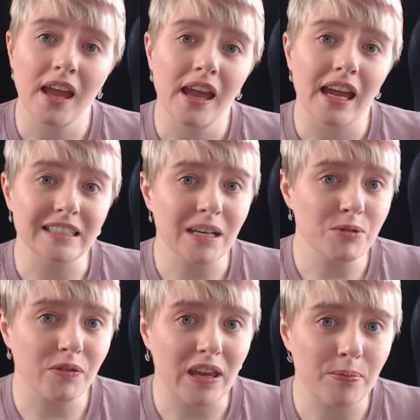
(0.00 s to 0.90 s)
In terms
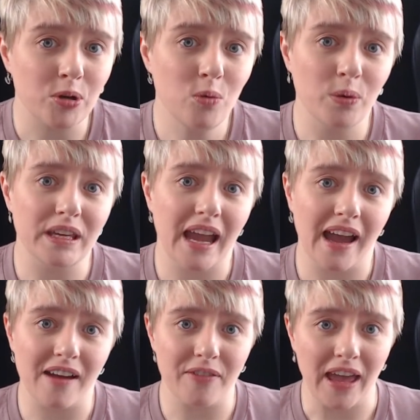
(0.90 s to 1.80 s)
of April, we
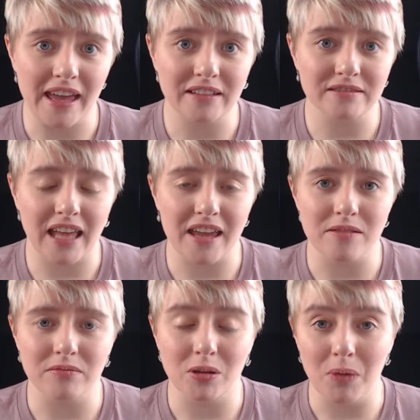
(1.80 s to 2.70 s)
have hit
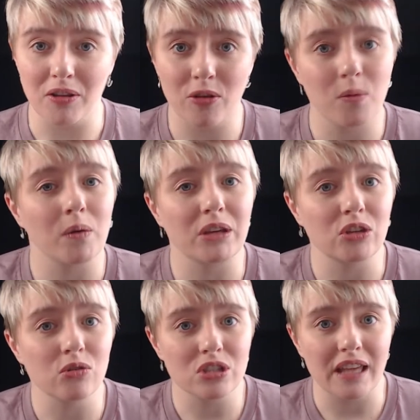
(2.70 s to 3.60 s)
the month where we
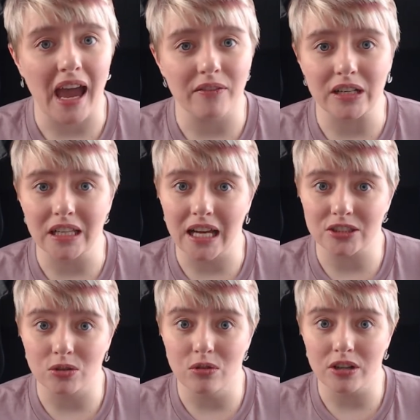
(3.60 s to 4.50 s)
usually have a
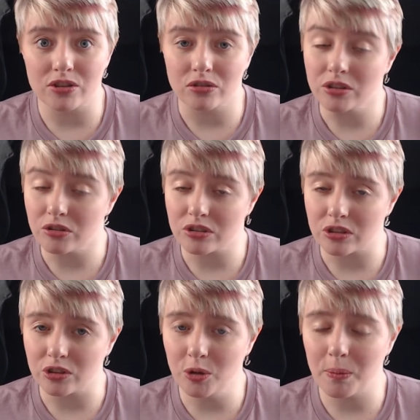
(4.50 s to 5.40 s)
Glasgow Azure User
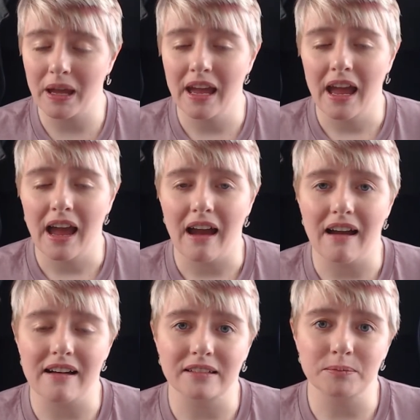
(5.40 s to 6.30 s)
Group,
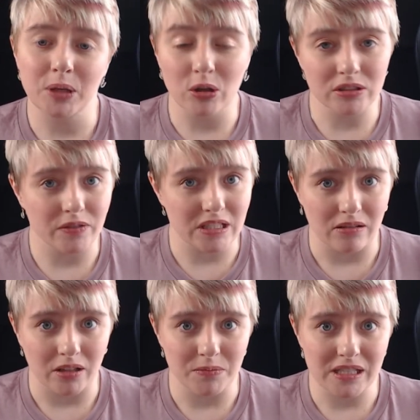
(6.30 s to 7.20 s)
and because of the
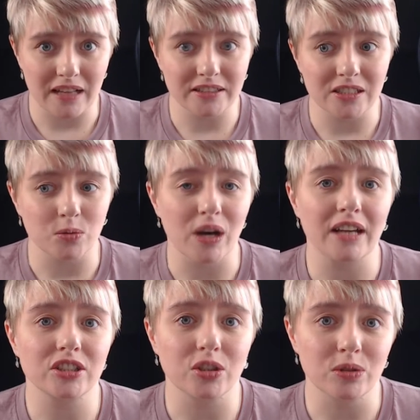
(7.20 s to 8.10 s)
circumstances, we're
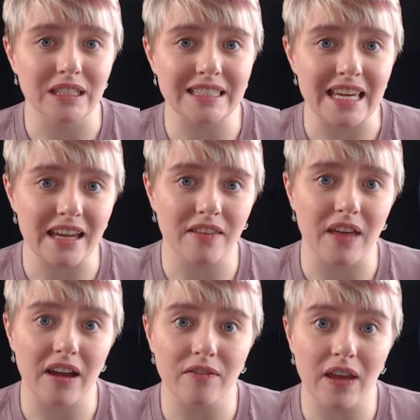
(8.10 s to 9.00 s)
actually going to take
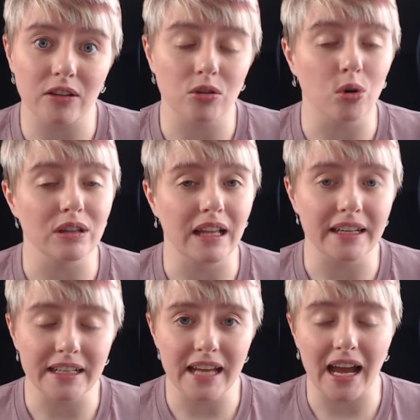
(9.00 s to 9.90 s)
that event
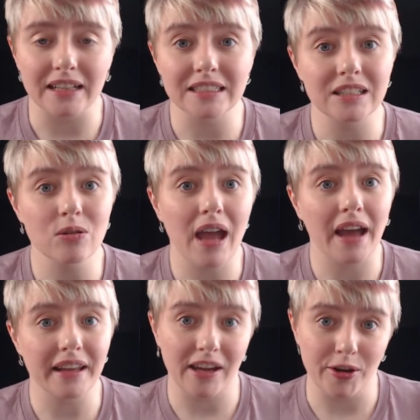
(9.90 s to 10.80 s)
online and still
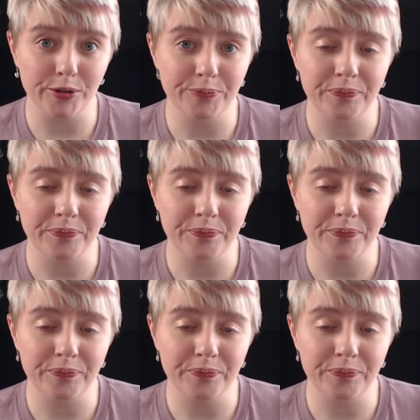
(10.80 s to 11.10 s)
carry it out.